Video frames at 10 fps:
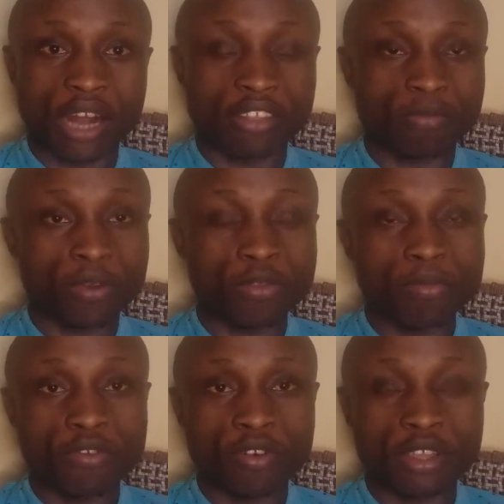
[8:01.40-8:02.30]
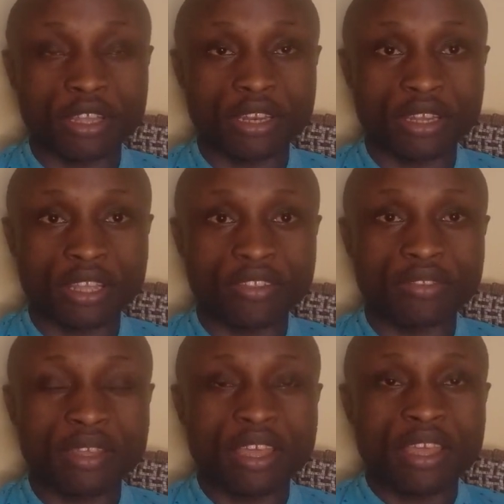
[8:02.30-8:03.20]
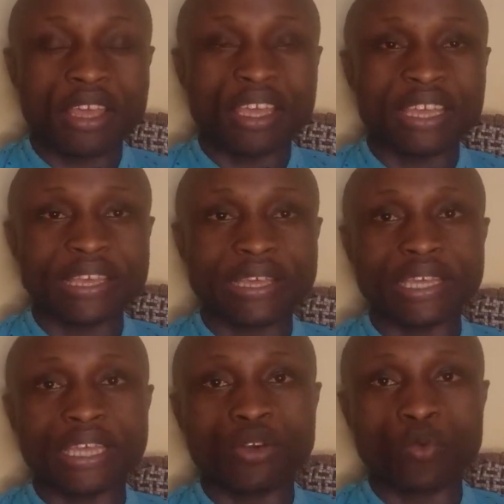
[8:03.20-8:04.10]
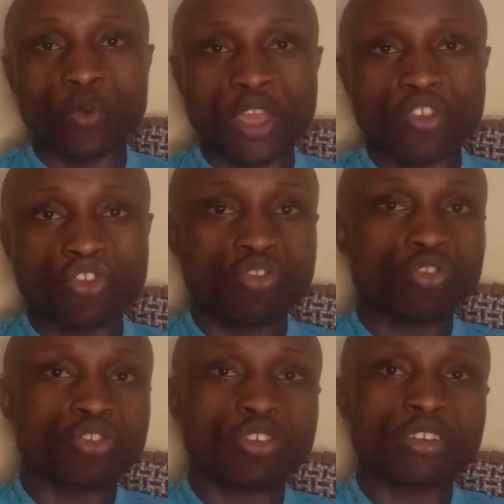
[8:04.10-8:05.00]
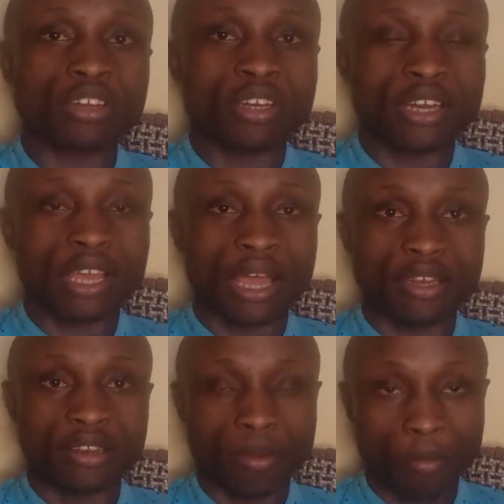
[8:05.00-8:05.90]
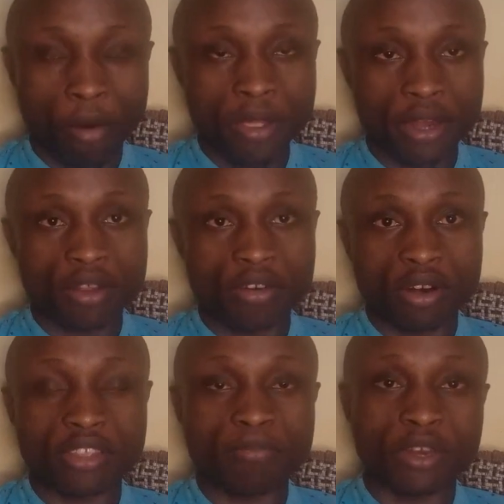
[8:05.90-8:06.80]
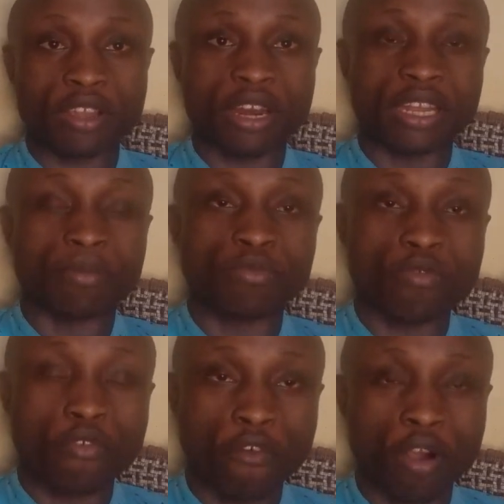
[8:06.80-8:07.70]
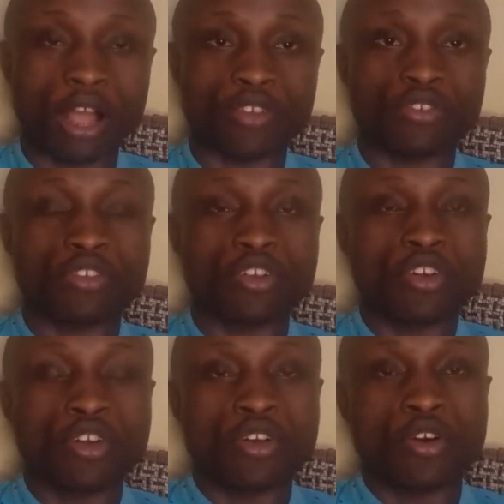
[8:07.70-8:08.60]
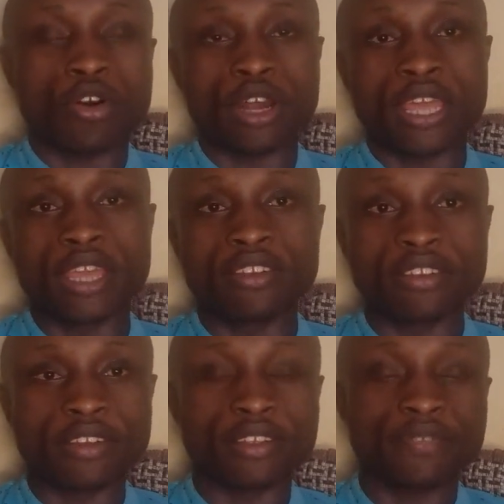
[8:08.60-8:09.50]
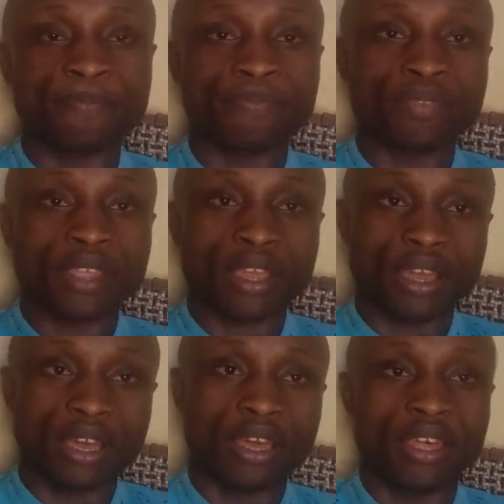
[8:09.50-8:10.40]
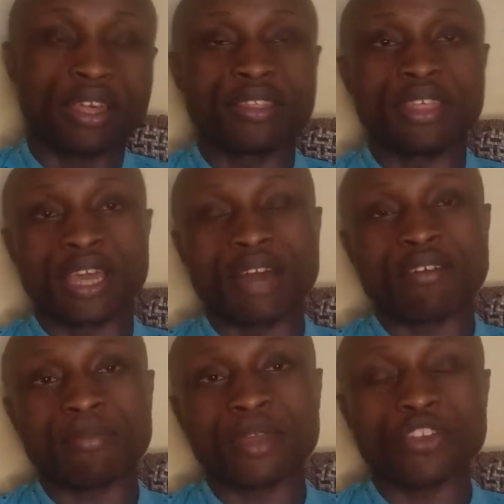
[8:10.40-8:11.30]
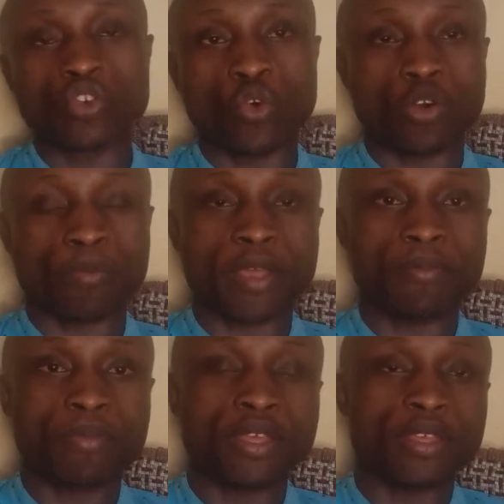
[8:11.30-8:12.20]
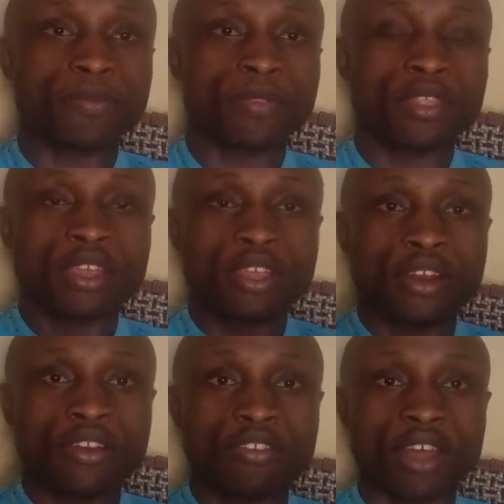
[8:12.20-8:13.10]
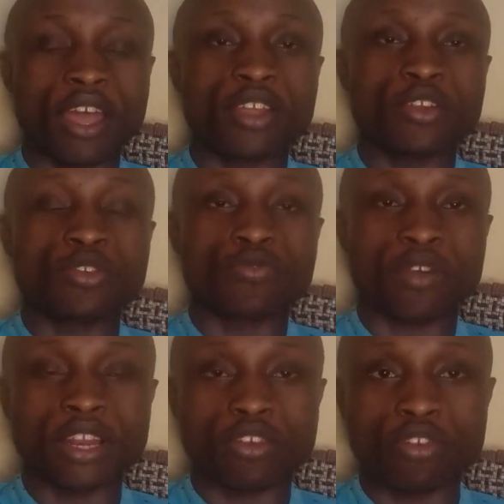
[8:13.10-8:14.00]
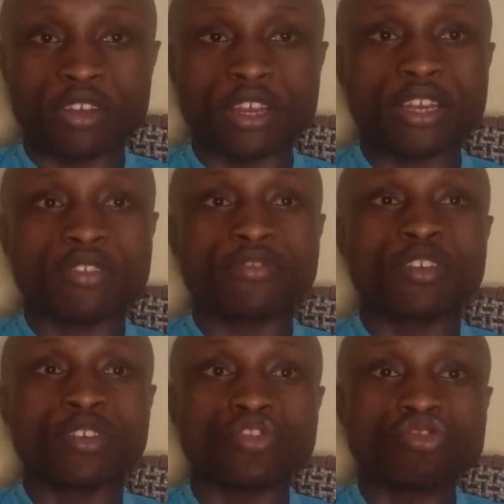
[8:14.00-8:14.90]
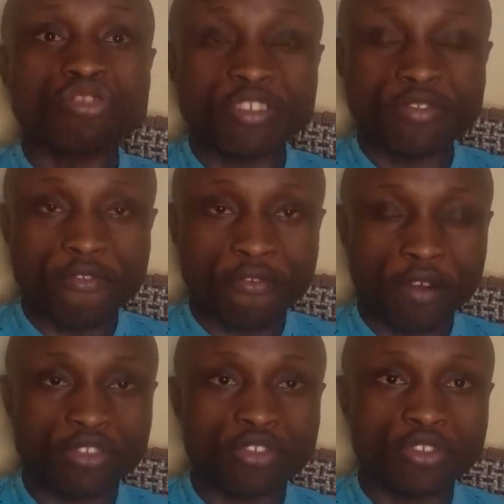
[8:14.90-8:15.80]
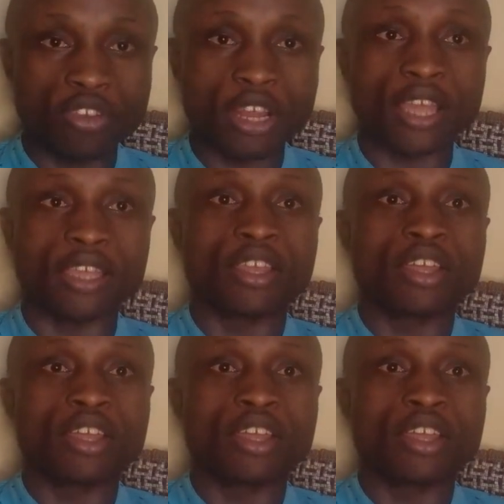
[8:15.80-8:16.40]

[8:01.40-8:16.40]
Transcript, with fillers: are responsible for this, we should not at the moment or at this particular time focus on hitting uh, the government or maybe trying to find an alternative. We should first try